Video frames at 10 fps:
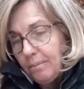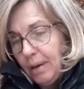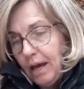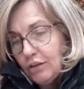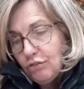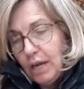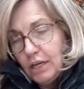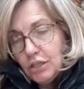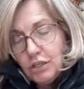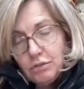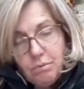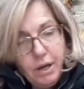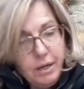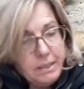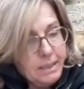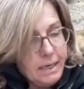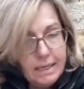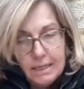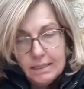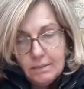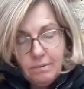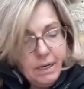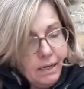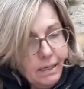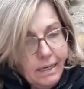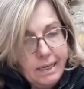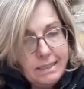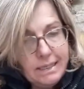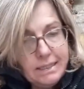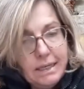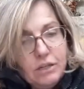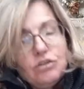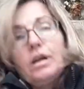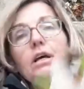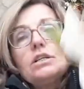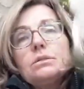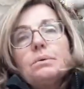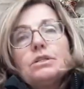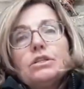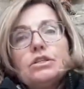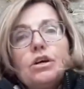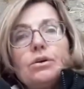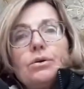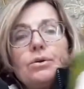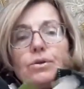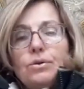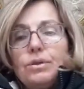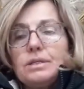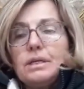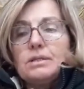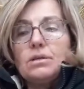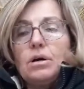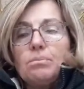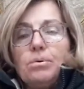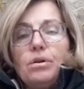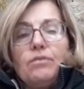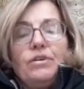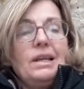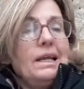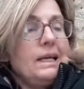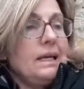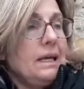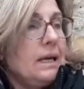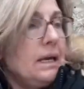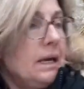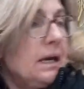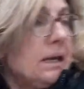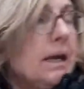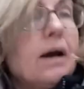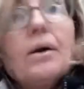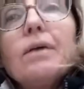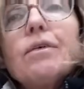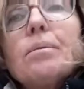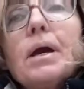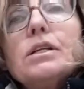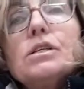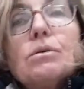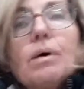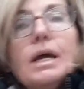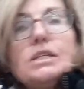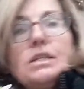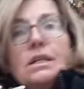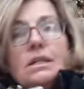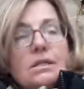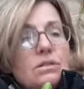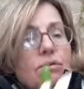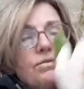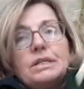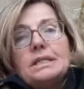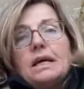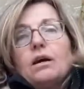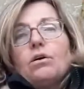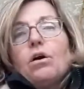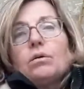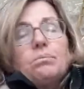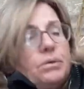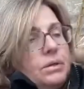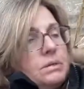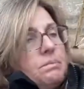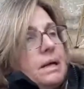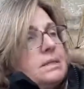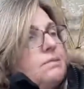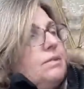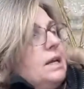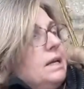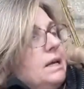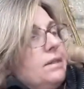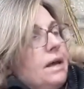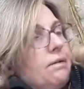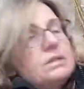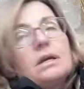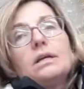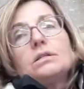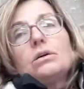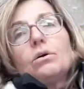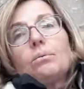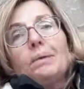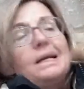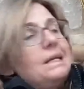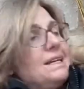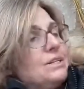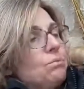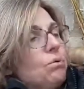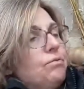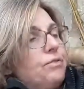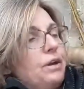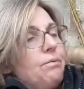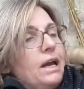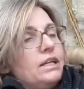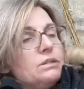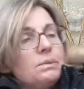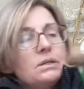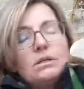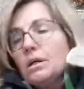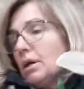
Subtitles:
hydrangeas, roses, ranunculus, etc., and I just want to show you this example of a lily. Now if I'm going to arrange it in this, obviously I can't put this massive lily in there, it's going to completely dwarf the arrangement.